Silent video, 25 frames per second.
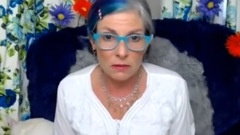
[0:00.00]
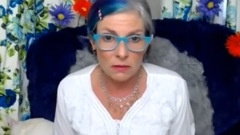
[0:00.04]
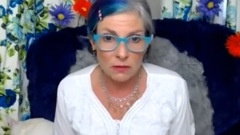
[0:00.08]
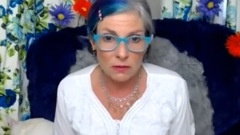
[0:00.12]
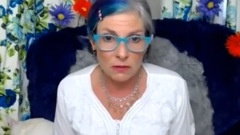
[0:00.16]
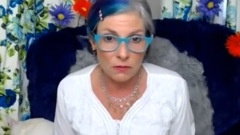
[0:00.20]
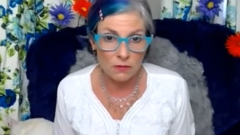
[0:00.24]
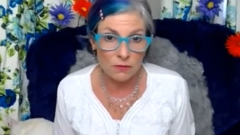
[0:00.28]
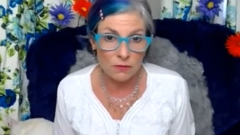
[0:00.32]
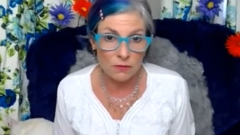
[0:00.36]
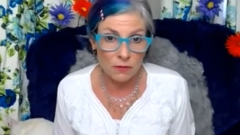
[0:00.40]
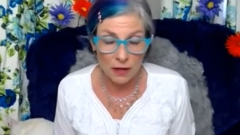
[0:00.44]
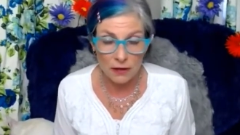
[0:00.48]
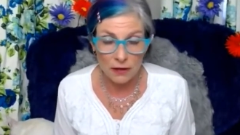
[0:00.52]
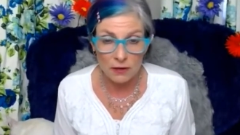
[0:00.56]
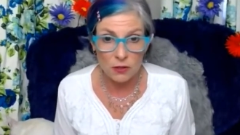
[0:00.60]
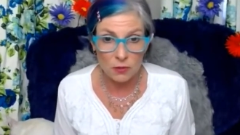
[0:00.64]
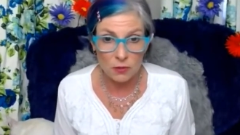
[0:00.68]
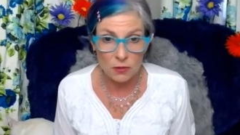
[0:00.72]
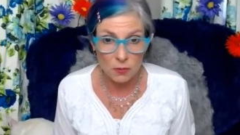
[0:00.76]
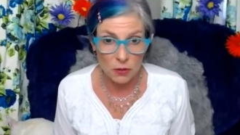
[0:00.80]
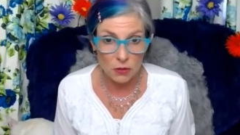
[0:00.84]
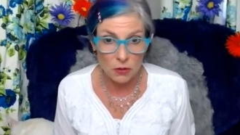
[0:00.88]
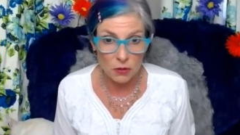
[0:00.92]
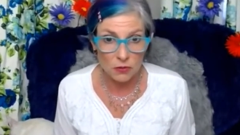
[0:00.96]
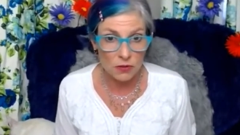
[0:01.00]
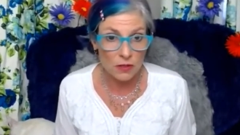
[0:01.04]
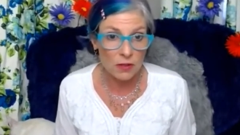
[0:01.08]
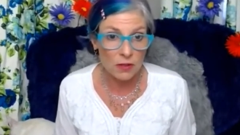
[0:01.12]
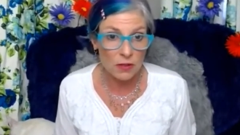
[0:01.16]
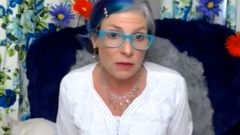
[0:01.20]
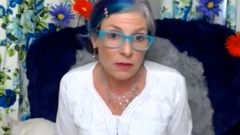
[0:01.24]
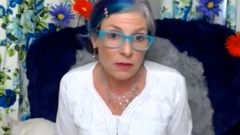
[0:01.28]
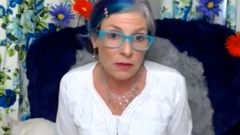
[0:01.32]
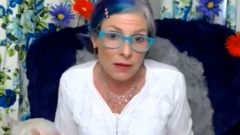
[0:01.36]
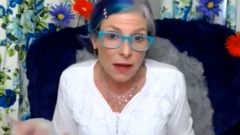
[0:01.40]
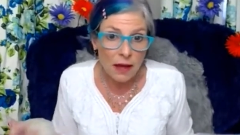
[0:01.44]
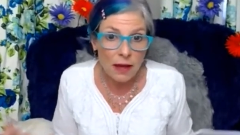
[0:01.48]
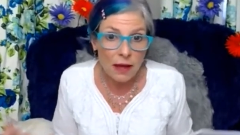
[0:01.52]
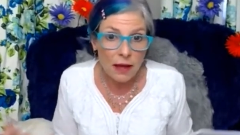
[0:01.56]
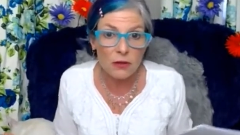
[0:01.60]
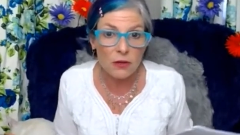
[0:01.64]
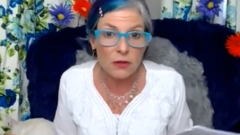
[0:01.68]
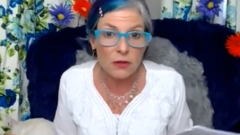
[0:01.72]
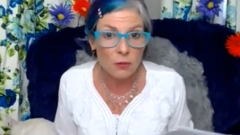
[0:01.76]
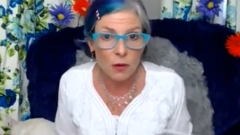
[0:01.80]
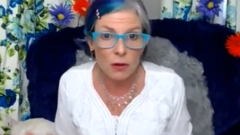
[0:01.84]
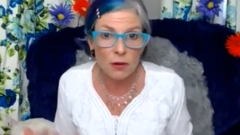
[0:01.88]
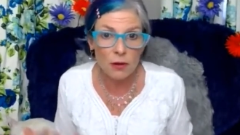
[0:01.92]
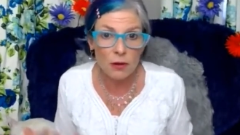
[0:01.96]
you find your person, yeah,
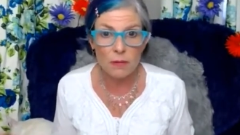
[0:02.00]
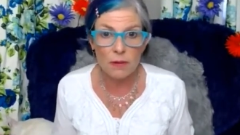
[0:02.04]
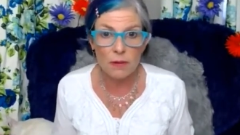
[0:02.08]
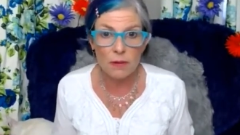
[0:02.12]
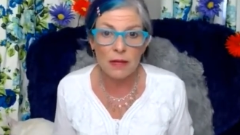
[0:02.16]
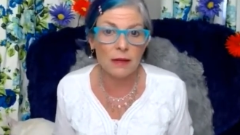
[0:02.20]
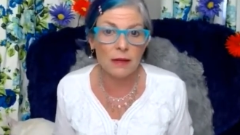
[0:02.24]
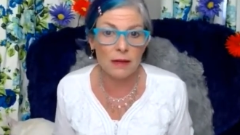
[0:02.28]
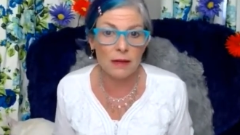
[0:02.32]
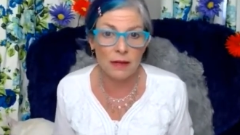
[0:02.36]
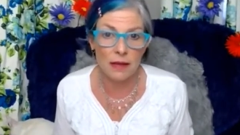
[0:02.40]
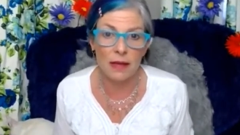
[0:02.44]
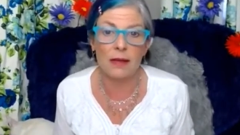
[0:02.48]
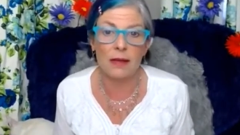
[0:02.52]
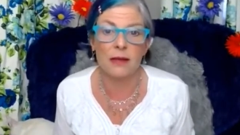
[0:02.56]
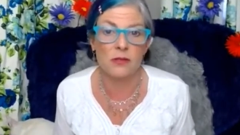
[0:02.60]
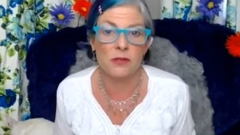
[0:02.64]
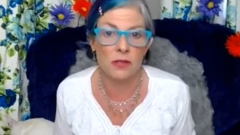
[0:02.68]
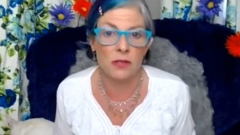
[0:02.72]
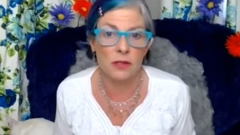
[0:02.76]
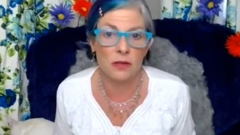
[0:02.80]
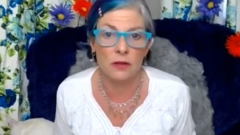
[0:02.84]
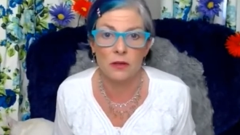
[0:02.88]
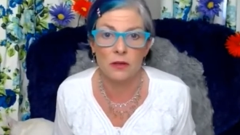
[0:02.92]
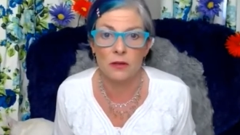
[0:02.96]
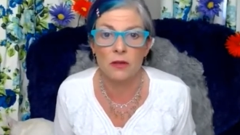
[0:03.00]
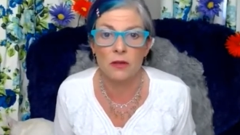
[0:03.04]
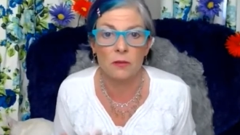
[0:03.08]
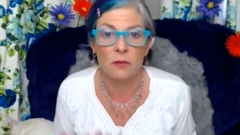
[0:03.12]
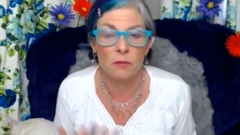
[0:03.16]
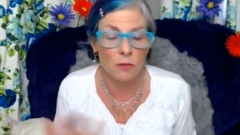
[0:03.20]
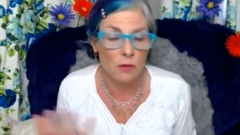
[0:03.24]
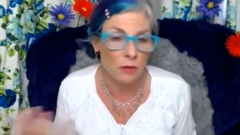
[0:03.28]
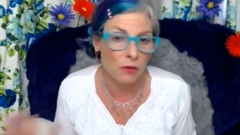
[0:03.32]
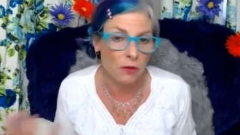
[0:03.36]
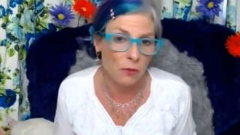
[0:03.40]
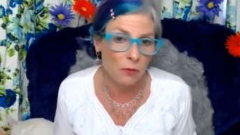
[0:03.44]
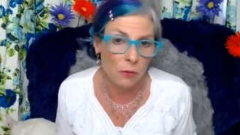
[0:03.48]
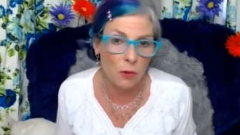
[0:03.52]
you want to be engaged in the community,